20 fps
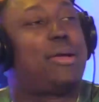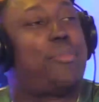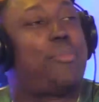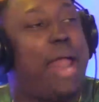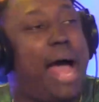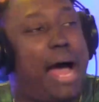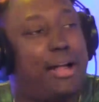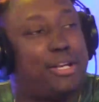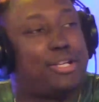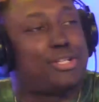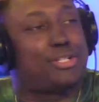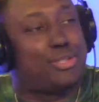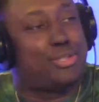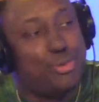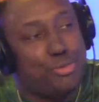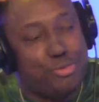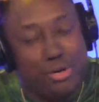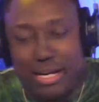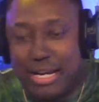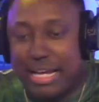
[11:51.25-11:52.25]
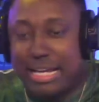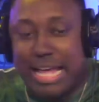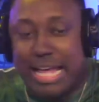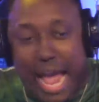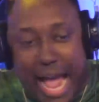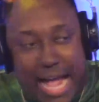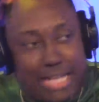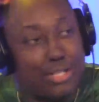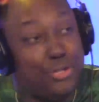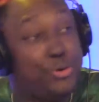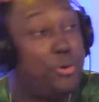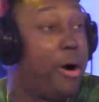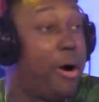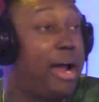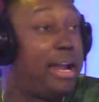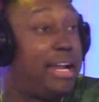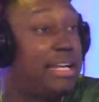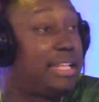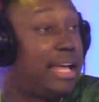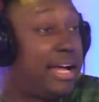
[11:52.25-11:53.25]
without the suit and the gadget, you
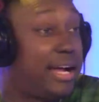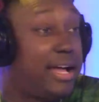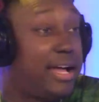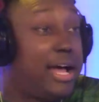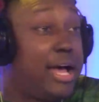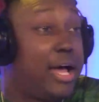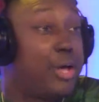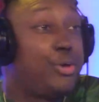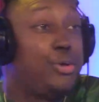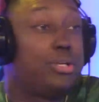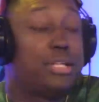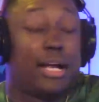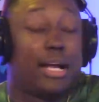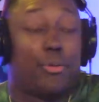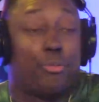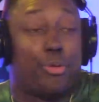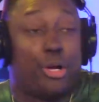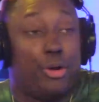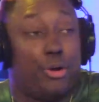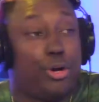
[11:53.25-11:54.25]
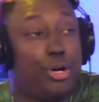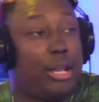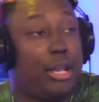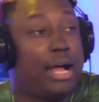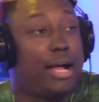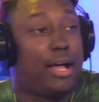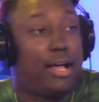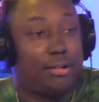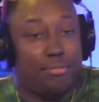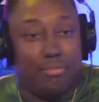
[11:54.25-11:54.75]
are like, you just like a real, like a